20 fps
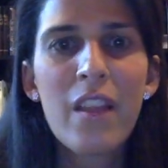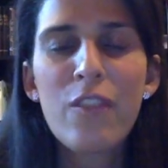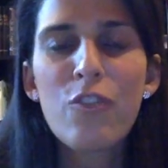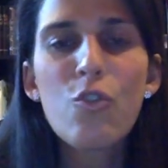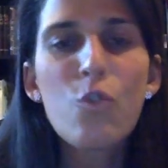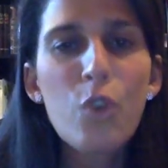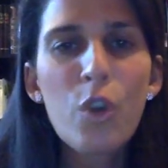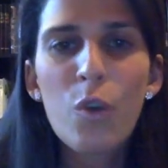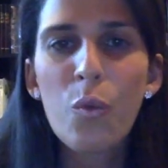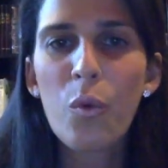
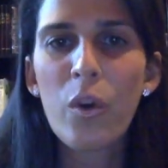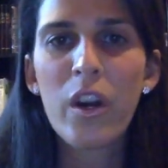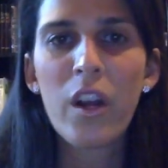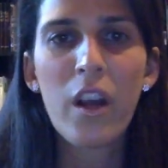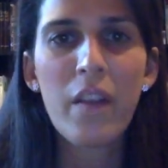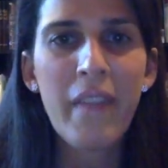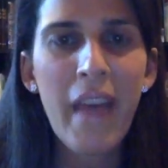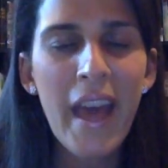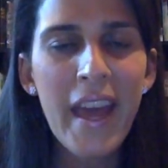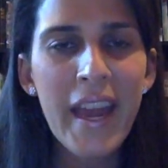you can work
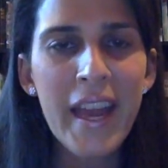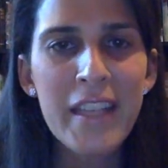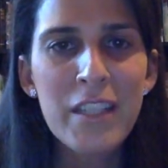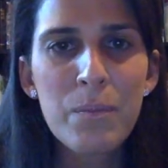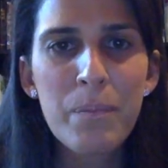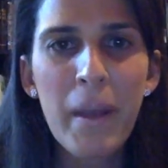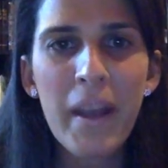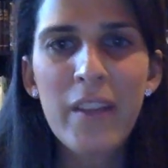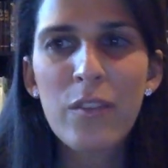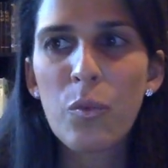on that
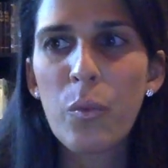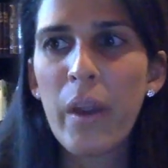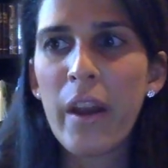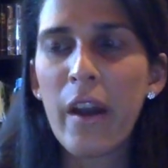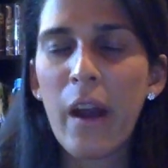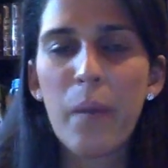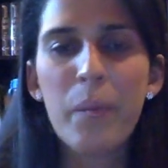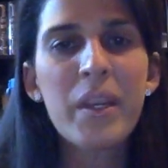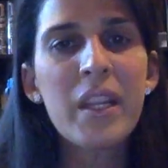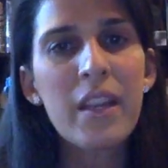aspect,
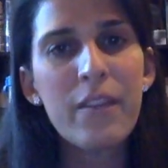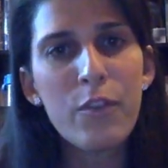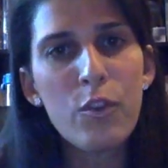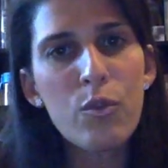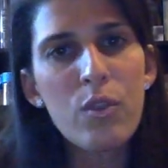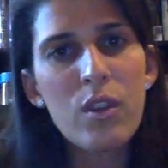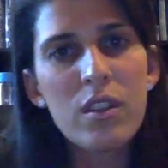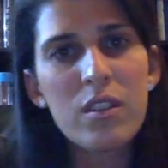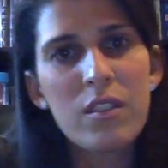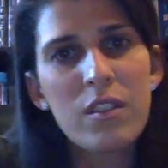where I would give
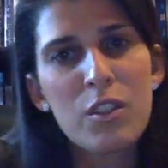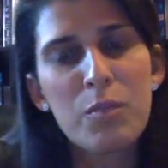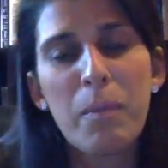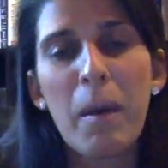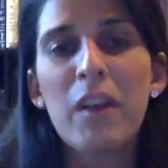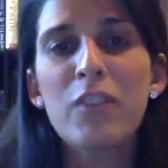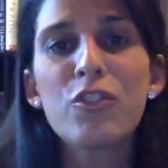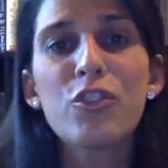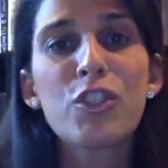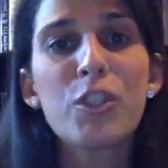you the
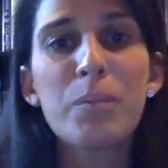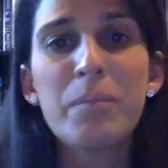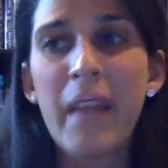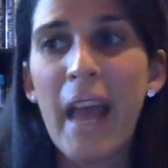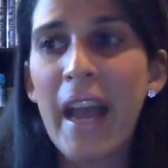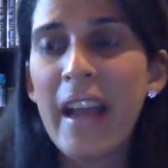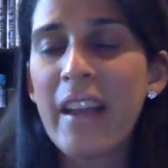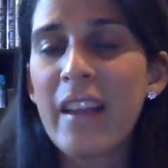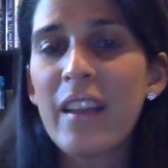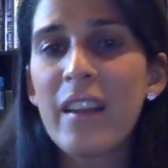sponsorship
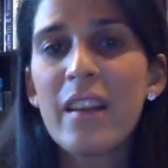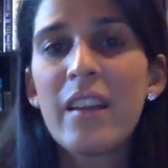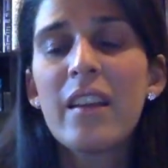deck,